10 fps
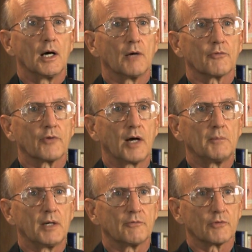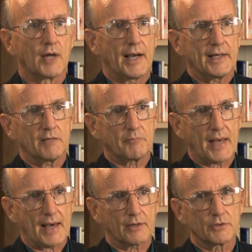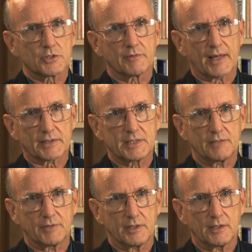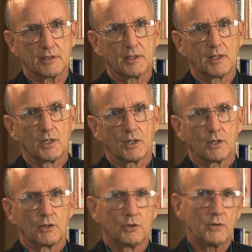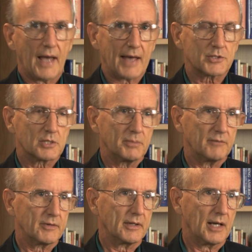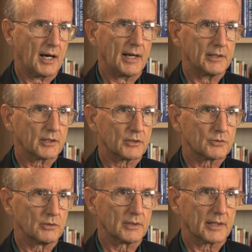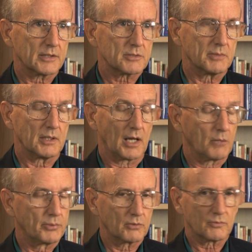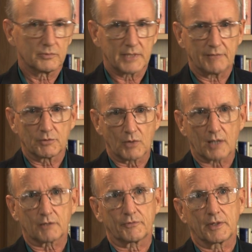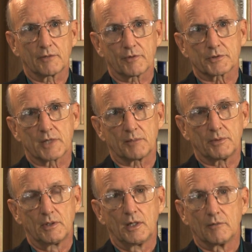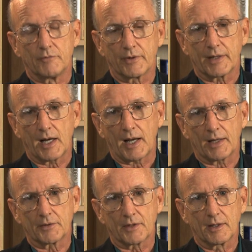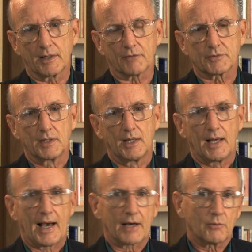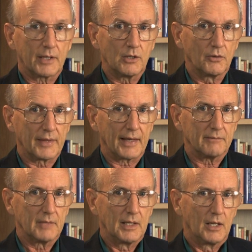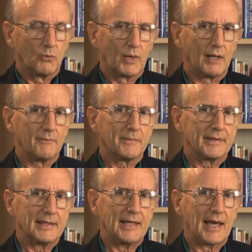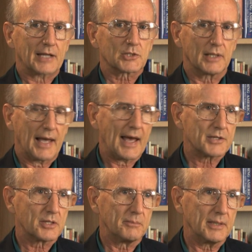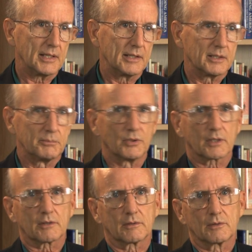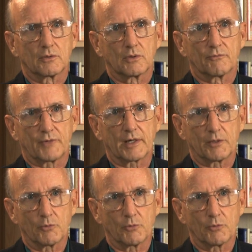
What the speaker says: from a variety of patterns of activity who has to be very high in a controlling estimate. I'll put David Rockefeller, for example, very high on the list. How do I know that? Well, he actually has admitted in a book fairly